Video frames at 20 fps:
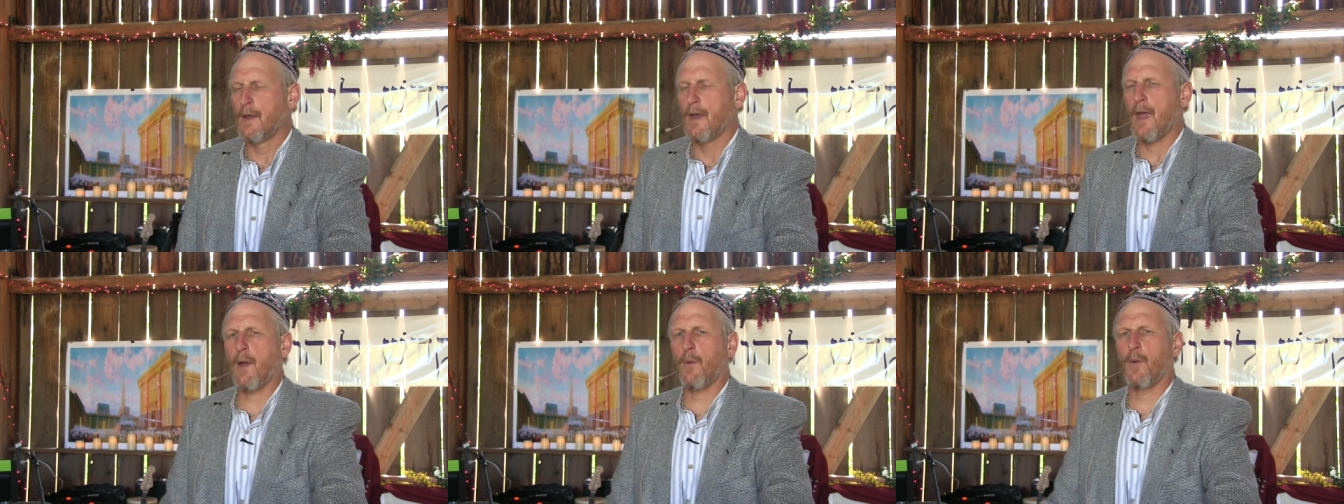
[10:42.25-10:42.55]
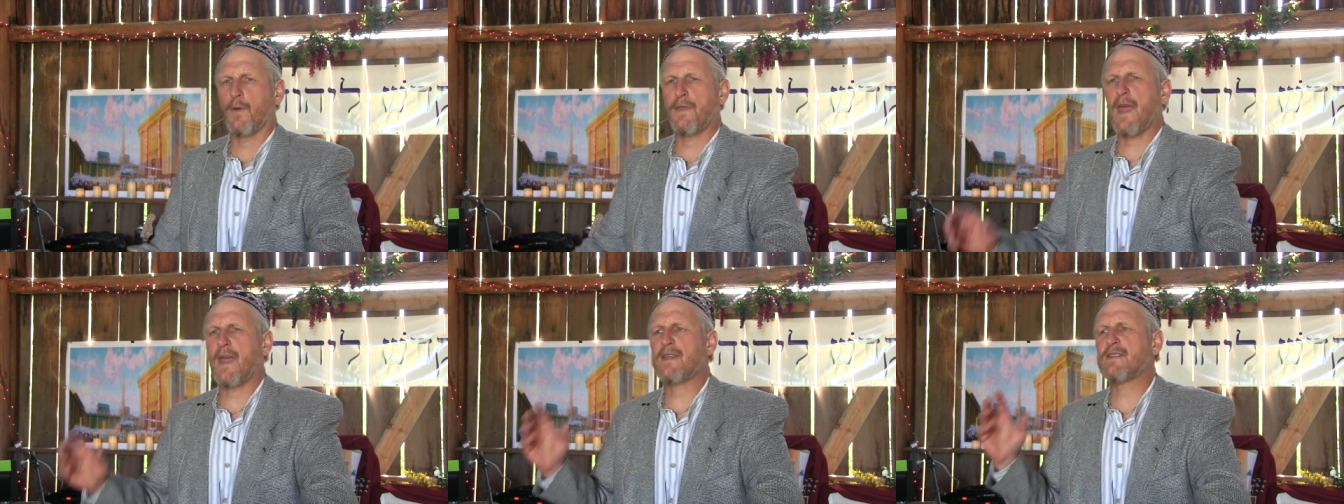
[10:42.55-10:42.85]
And
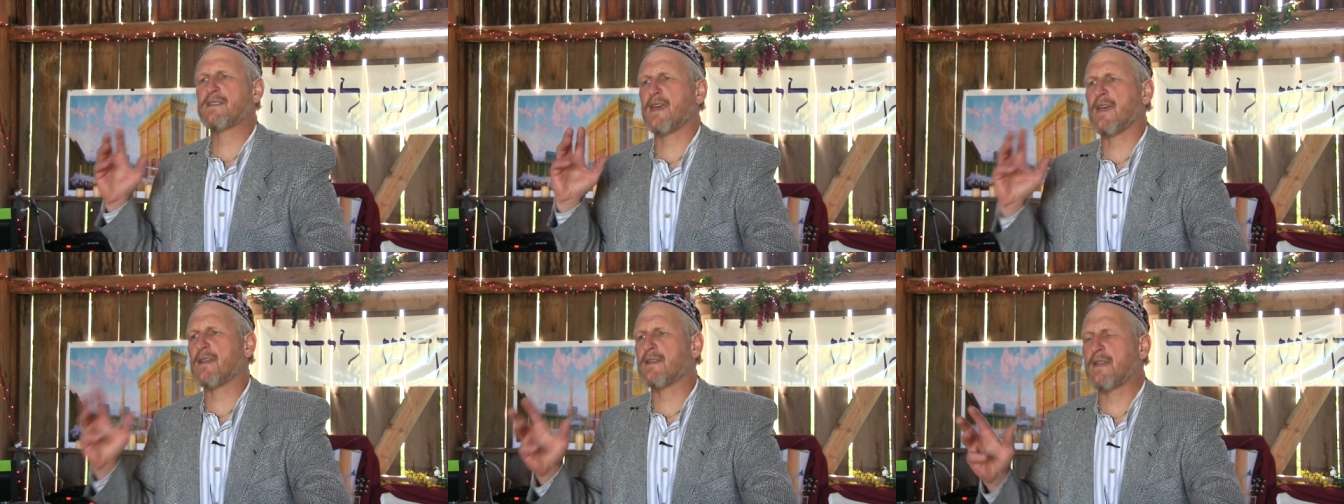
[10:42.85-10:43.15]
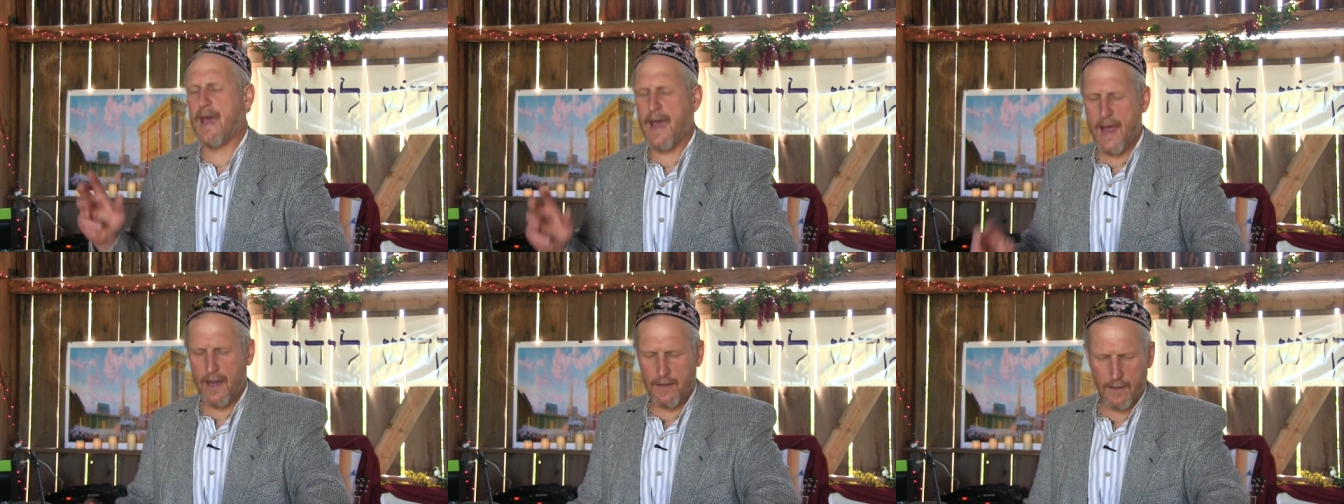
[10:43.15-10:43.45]
when they did
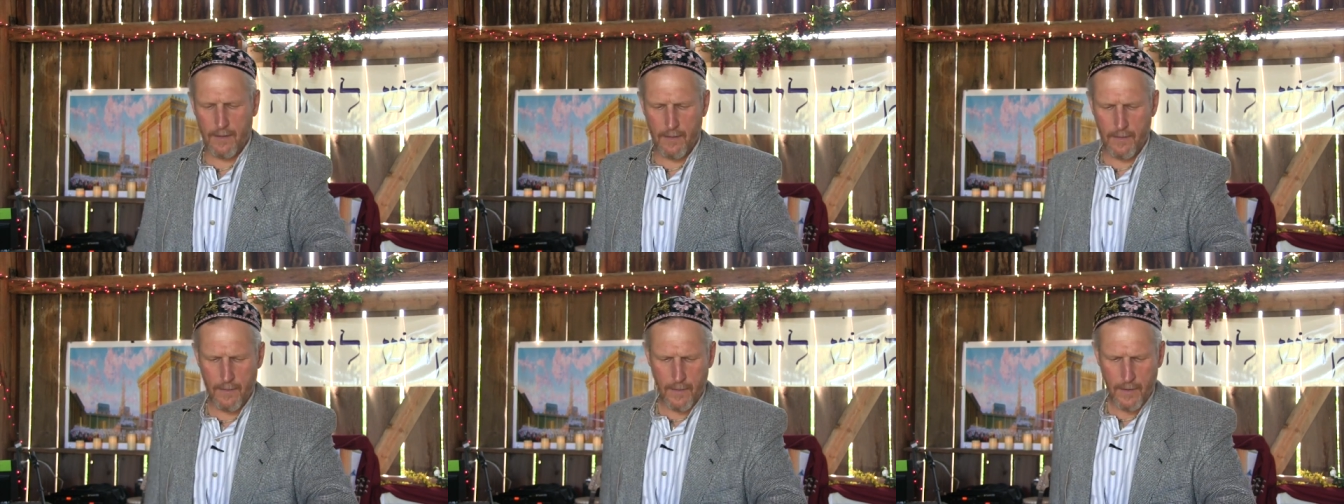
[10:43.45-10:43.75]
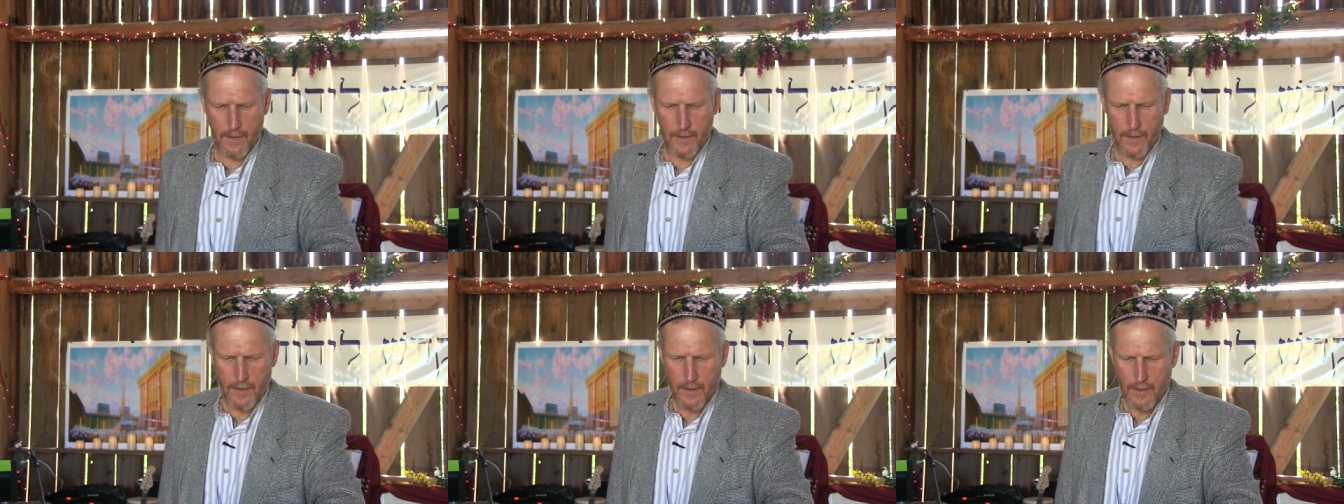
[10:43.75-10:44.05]
that,
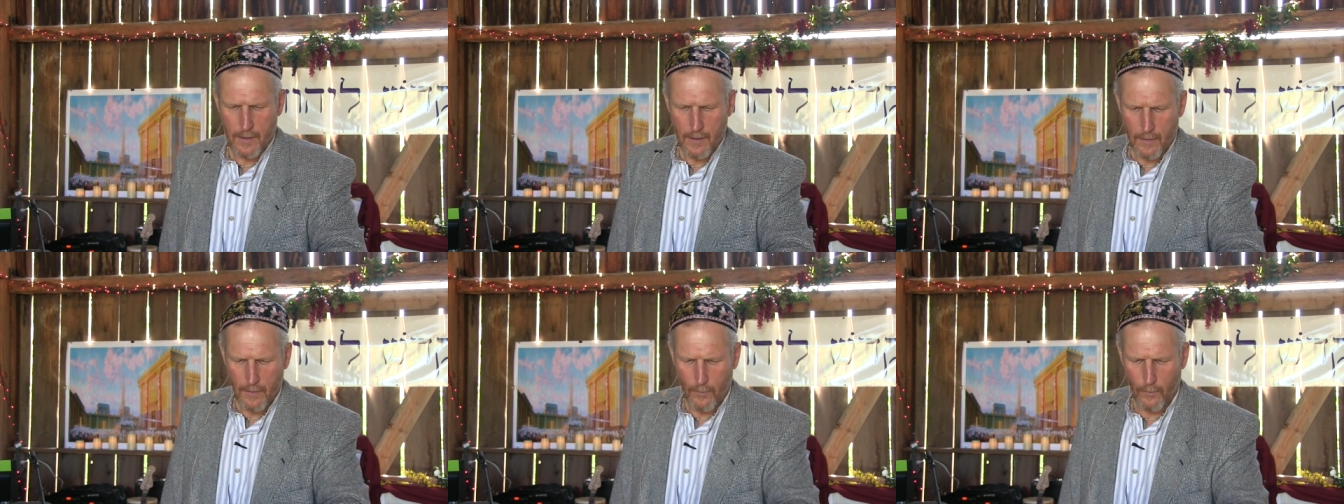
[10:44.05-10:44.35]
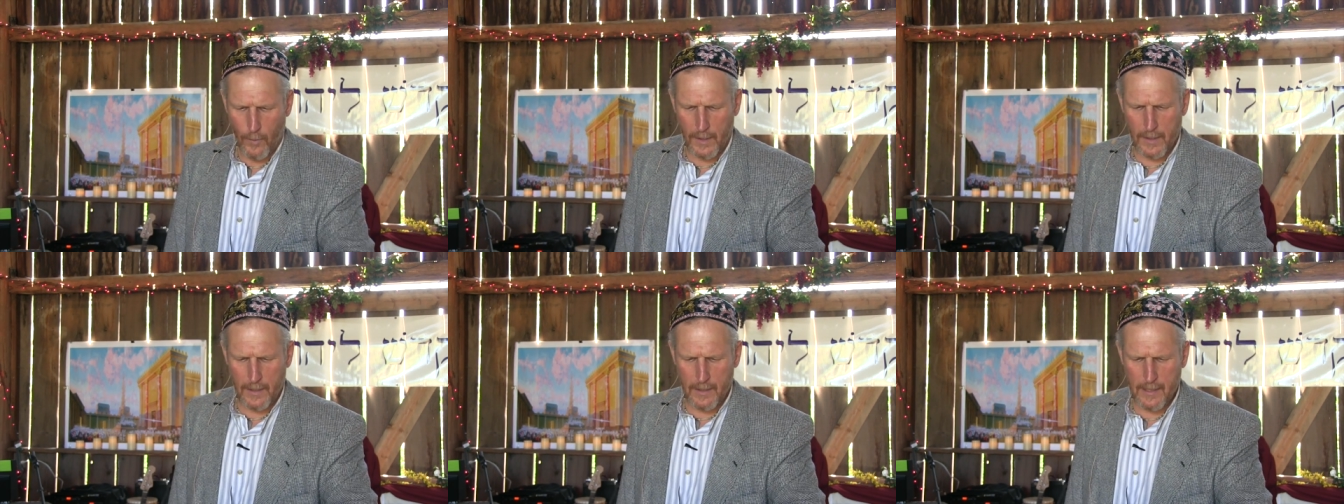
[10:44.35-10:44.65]

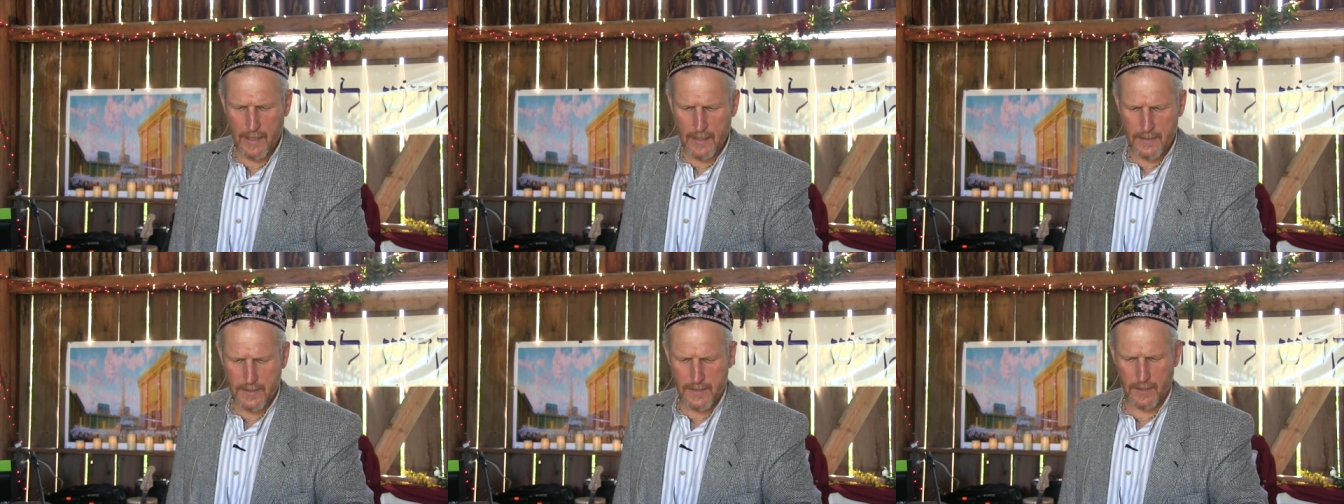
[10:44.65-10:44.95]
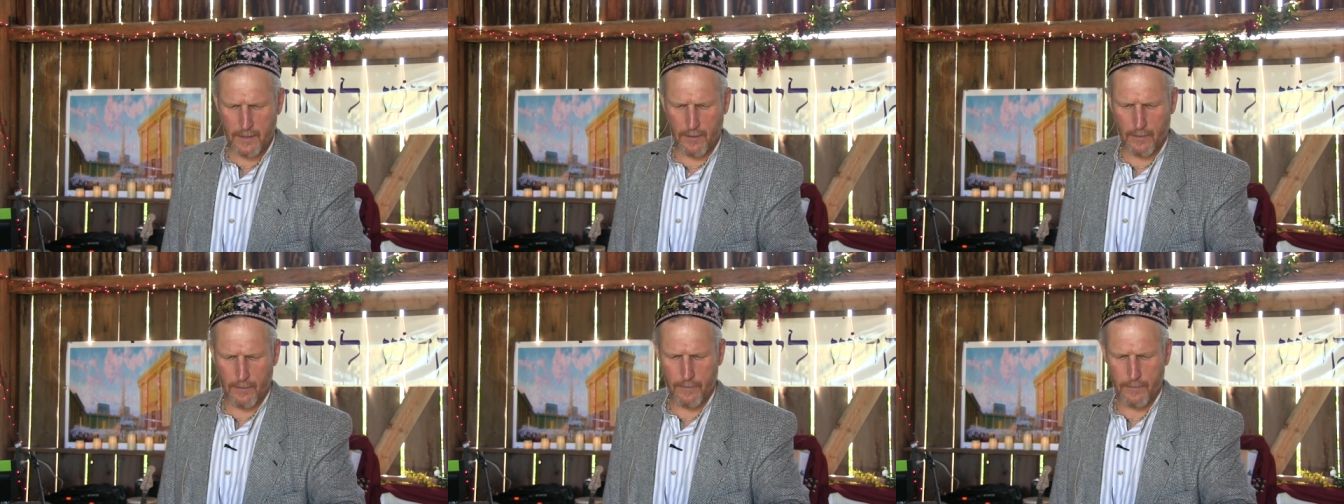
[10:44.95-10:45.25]
what did he
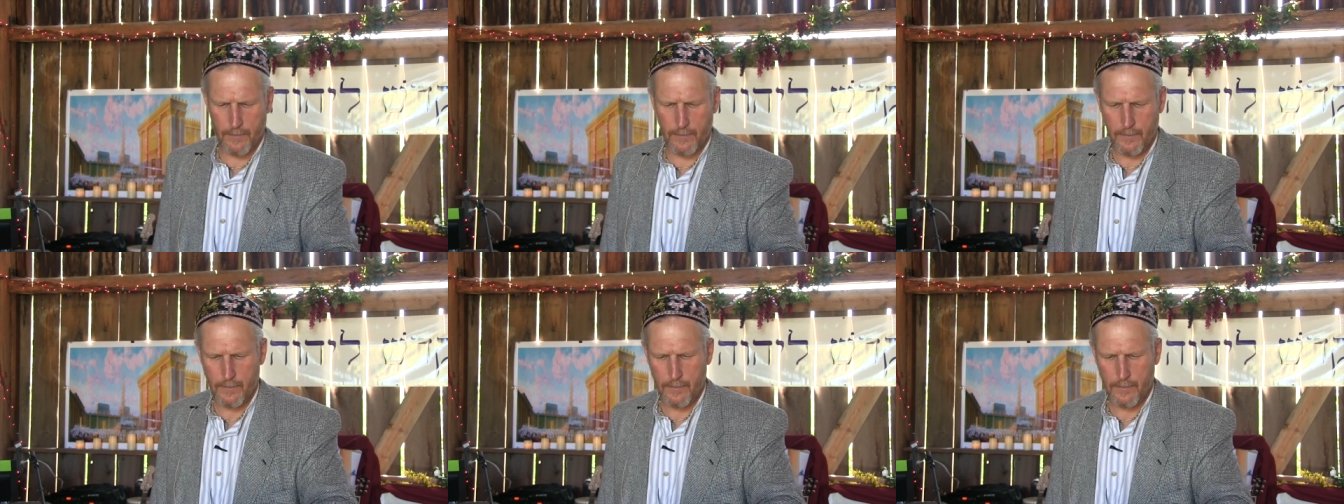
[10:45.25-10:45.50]
do?